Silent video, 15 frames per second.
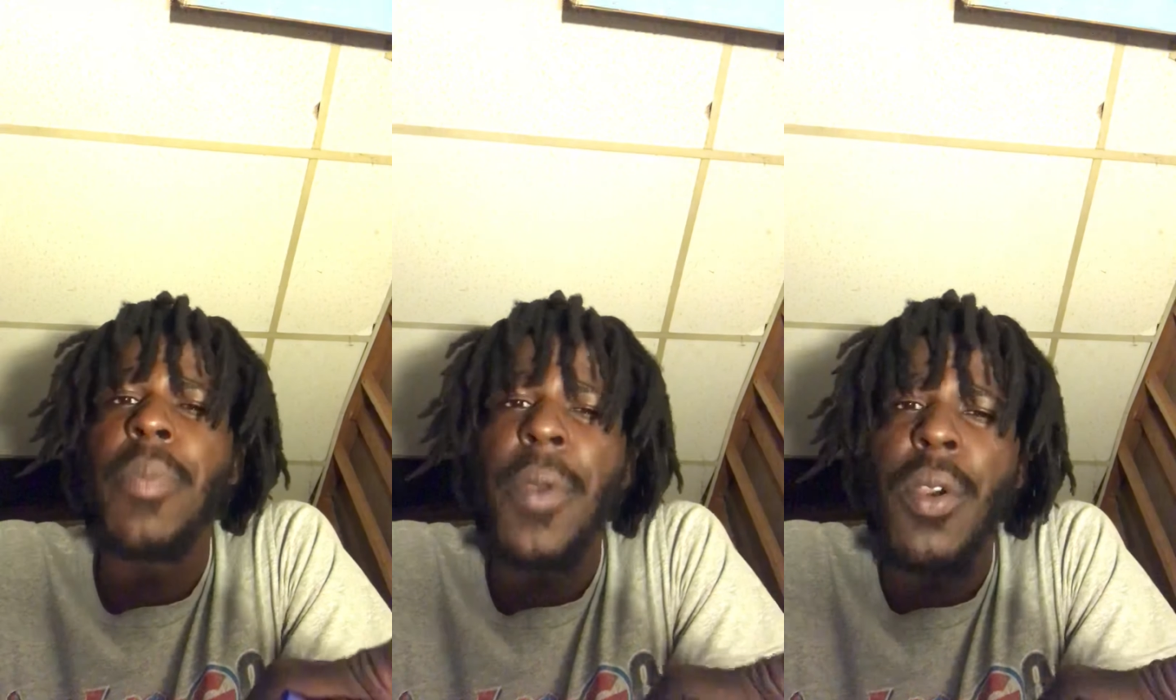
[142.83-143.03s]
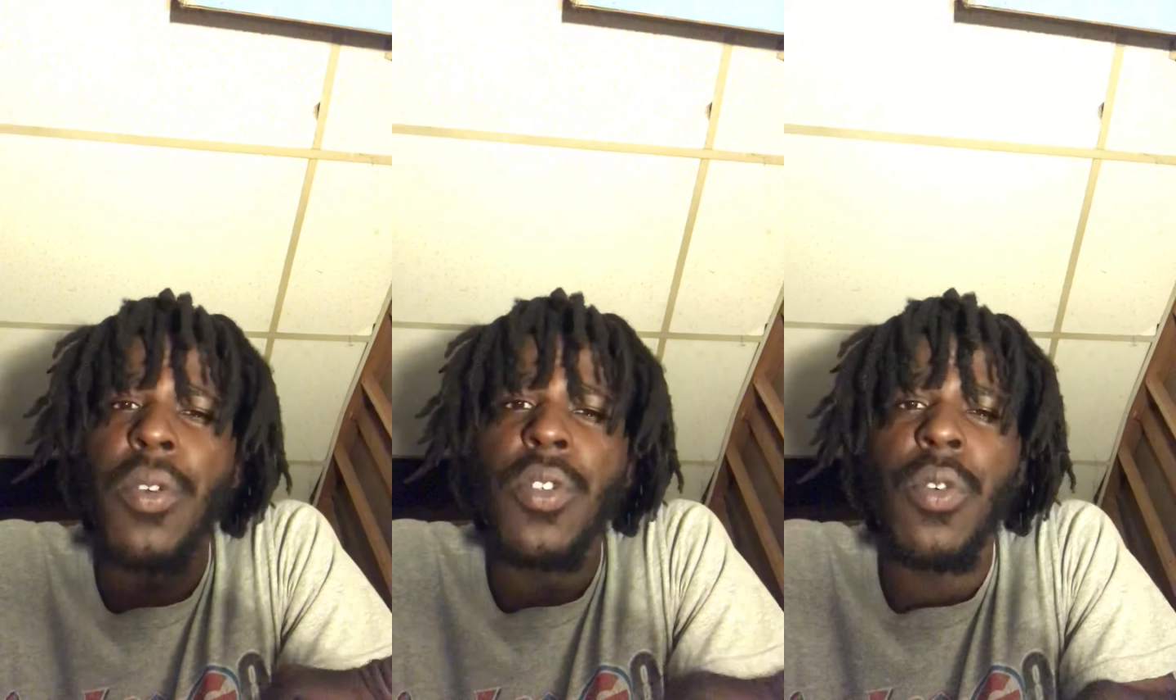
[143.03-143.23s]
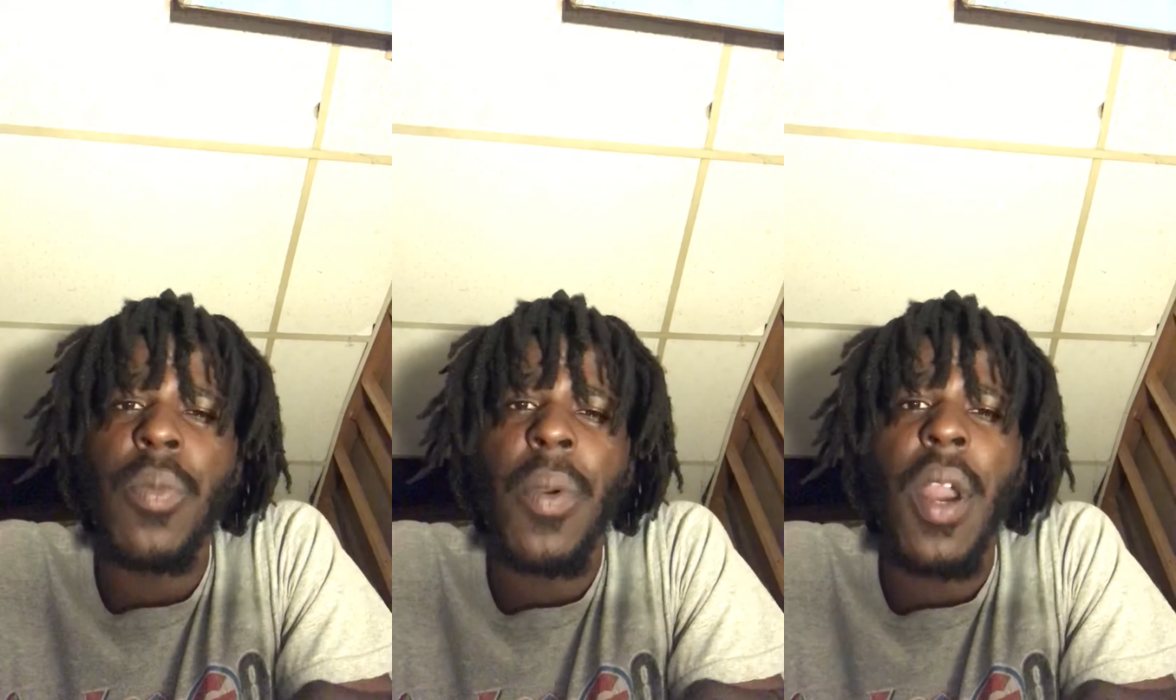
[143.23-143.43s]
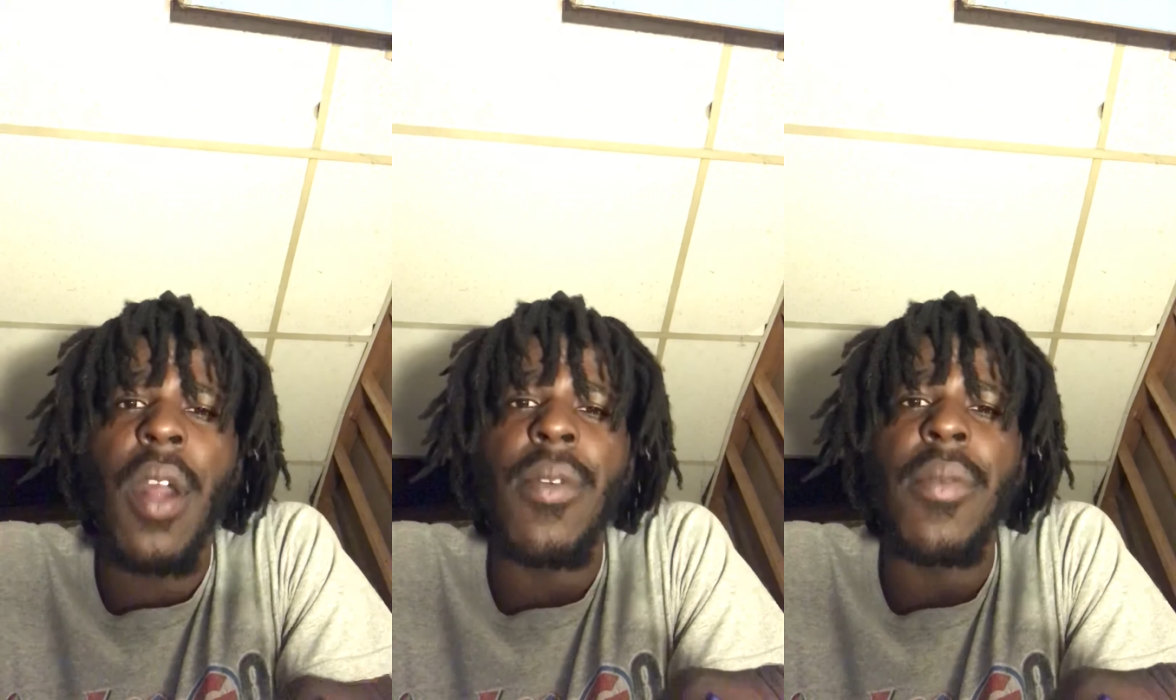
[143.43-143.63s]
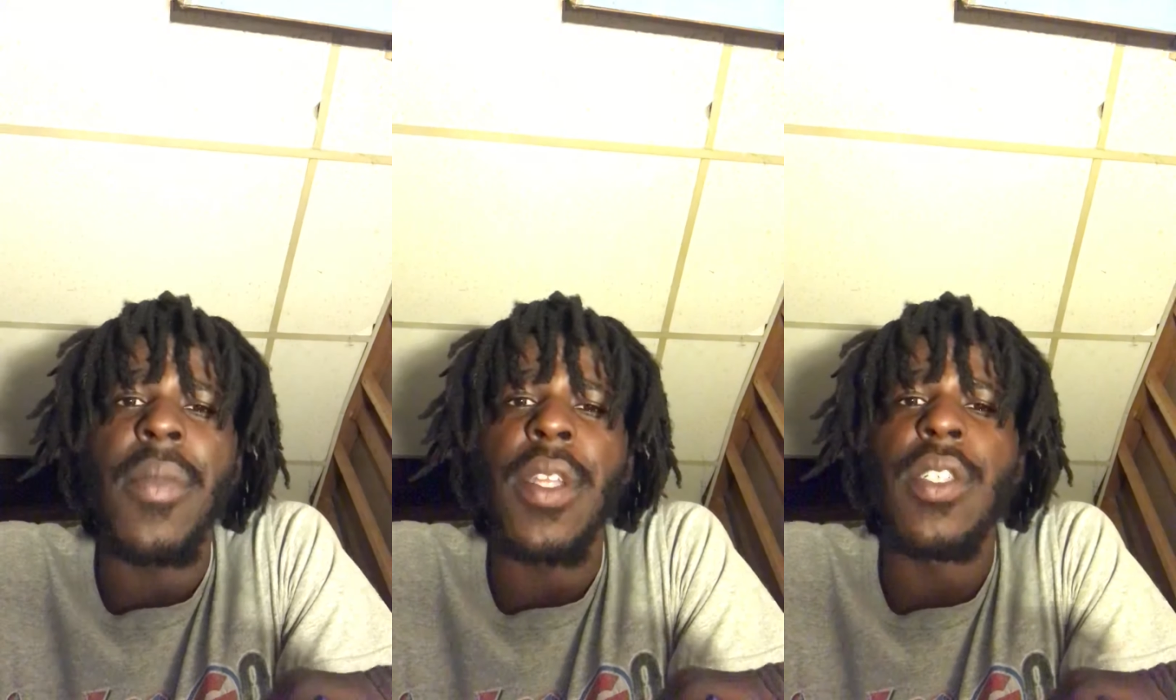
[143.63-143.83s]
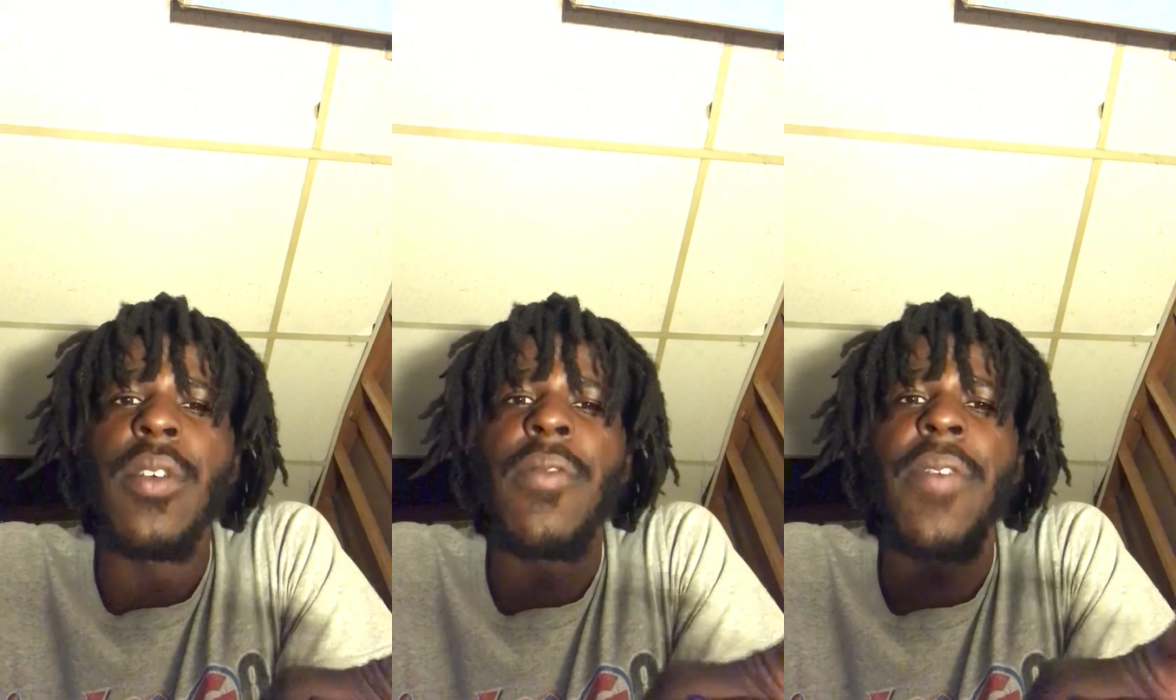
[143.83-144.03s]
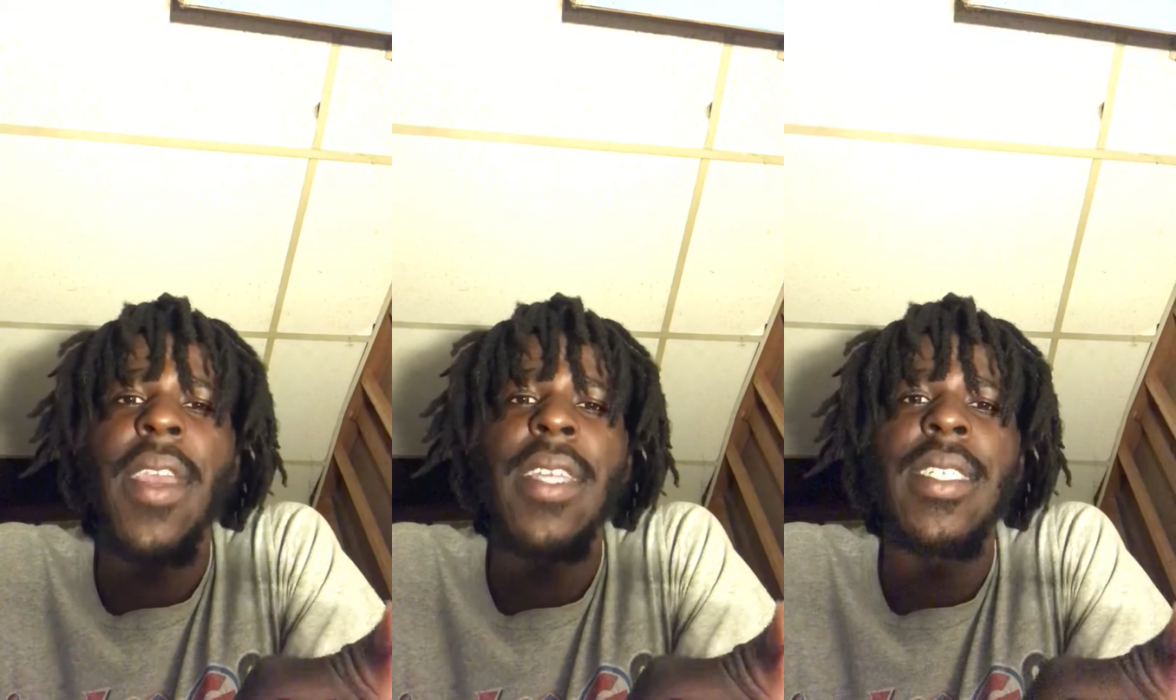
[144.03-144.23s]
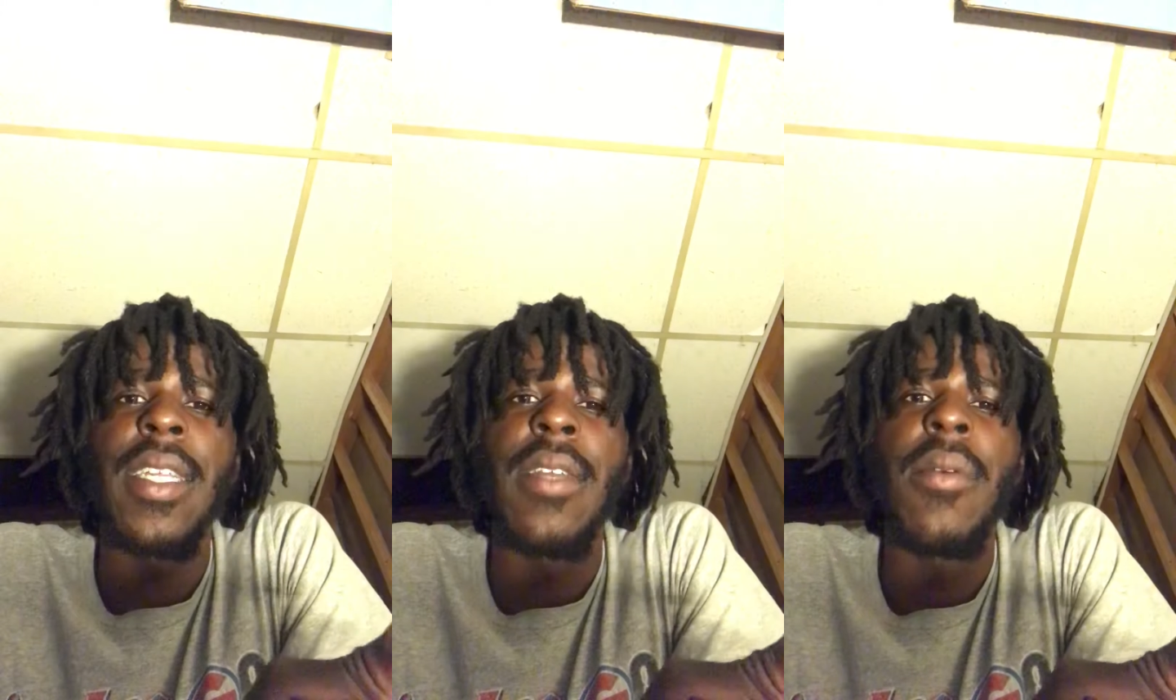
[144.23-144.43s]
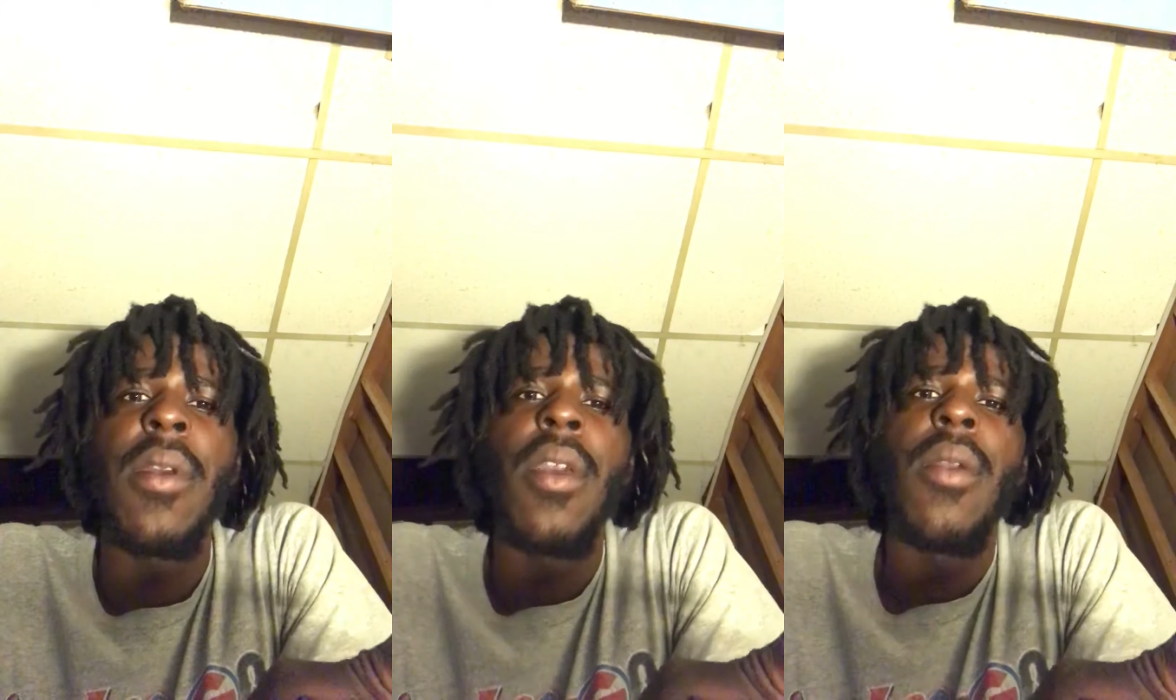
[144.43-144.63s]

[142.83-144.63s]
spiritual problem that you're facing